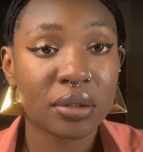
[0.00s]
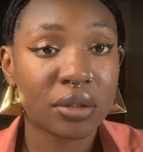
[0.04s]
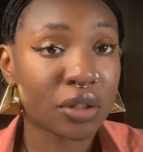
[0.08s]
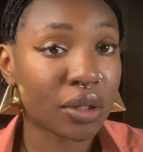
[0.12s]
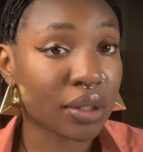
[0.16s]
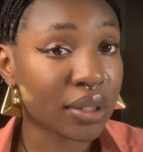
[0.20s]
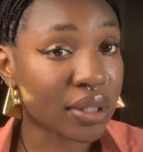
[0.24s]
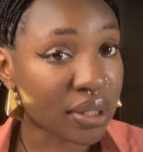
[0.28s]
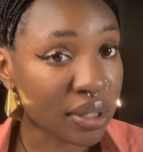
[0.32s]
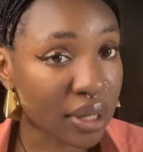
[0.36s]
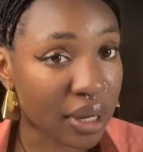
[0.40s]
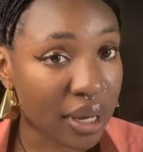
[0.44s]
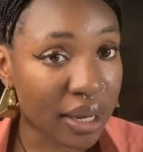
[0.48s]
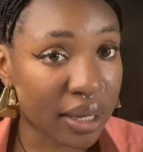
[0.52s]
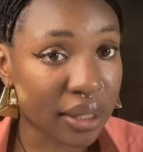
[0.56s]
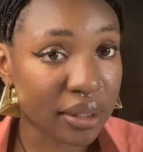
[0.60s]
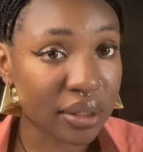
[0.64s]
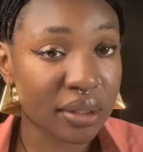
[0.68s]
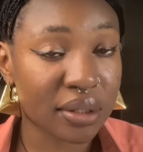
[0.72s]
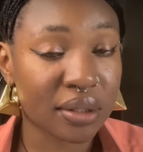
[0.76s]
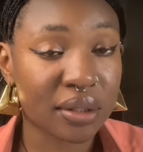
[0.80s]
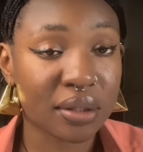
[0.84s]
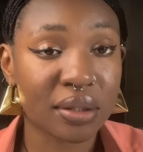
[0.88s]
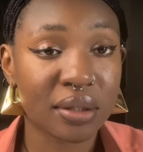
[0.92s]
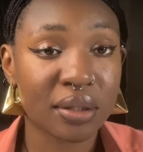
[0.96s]
short
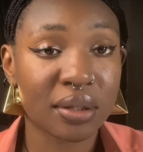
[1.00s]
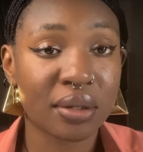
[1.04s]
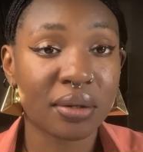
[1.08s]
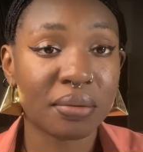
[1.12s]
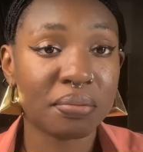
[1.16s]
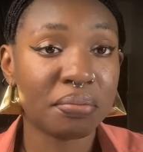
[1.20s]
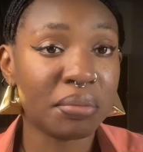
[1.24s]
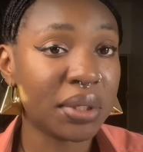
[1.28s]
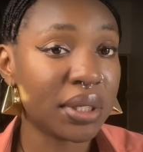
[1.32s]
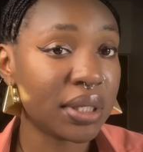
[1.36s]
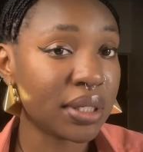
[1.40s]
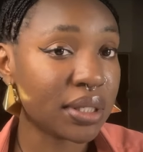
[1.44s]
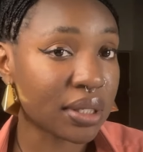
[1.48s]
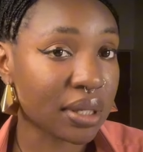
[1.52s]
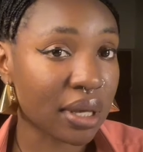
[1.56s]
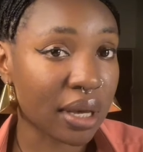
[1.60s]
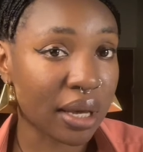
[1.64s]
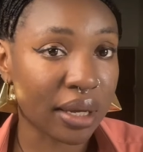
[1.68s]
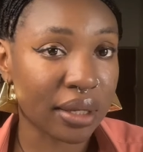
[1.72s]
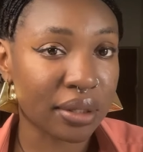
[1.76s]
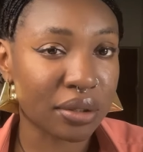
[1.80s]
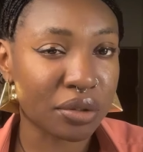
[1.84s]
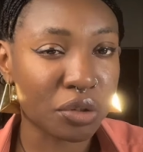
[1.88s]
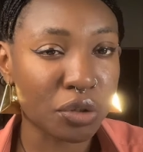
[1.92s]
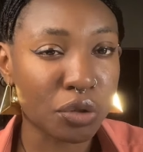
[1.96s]
skirts, midi
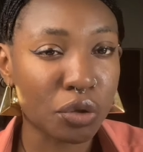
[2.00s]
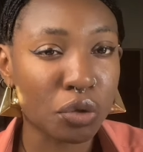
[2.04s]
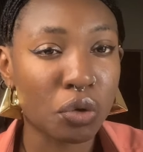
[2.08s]
skirts.